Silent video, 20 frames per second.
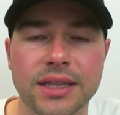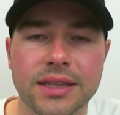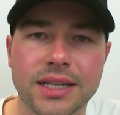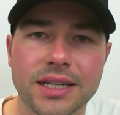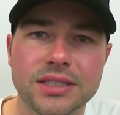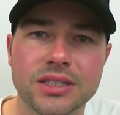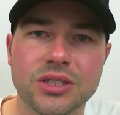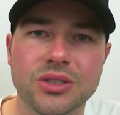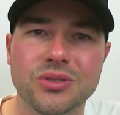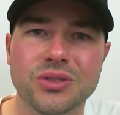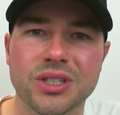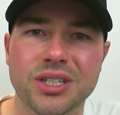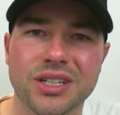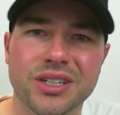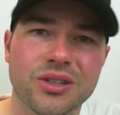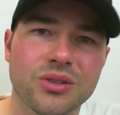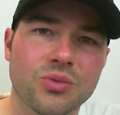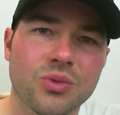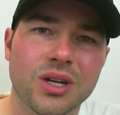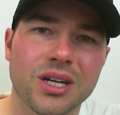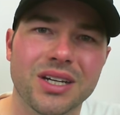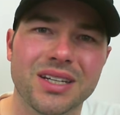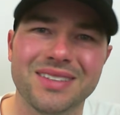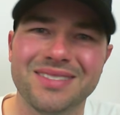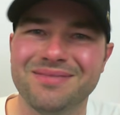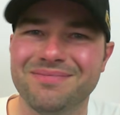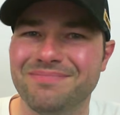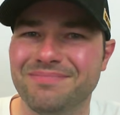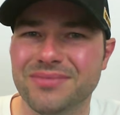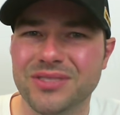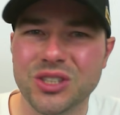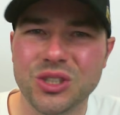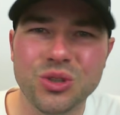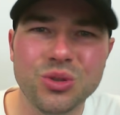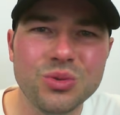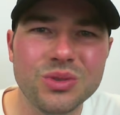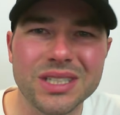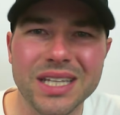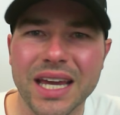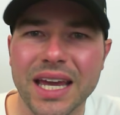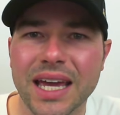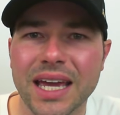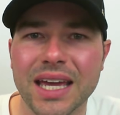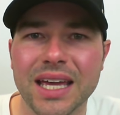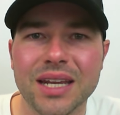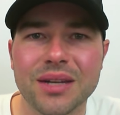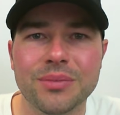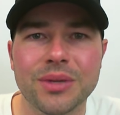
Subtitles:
That's usually going to run 210,